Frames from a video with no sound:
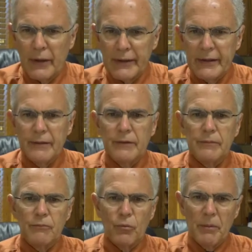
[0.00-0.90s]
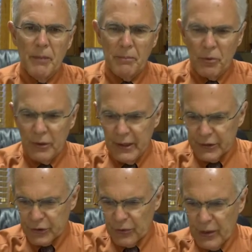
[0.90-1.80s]
I remember
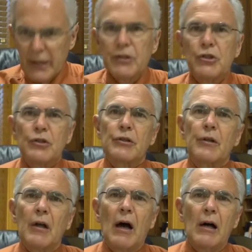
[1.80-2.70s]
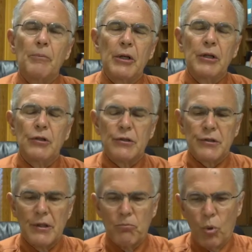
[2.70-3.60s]
yesterday just commenting to
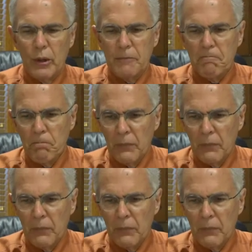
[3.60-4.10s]
someone